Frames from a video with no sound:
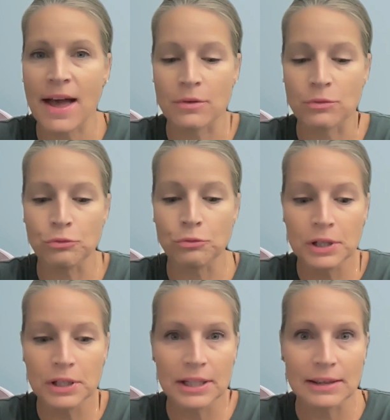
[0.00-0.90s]
I
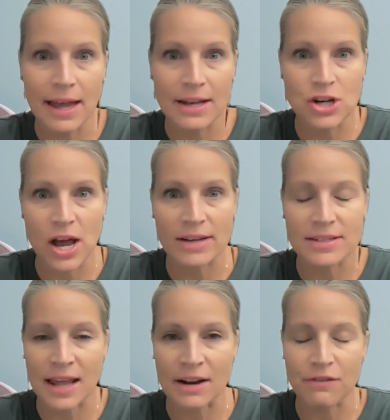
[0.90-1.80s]
really latch on
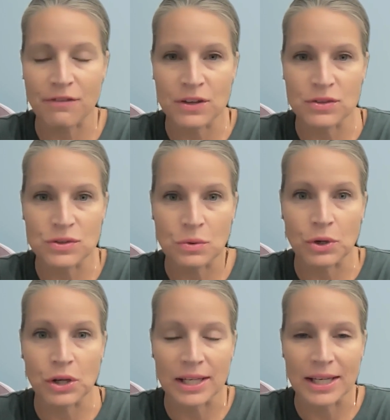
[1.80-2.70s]
to that. It feels so
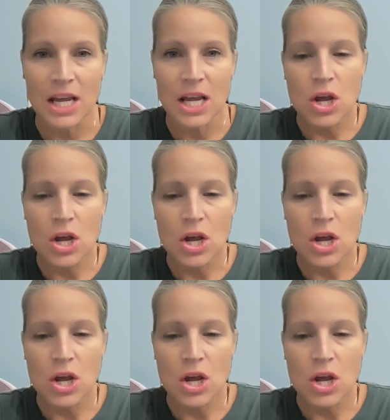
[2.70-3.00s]
good.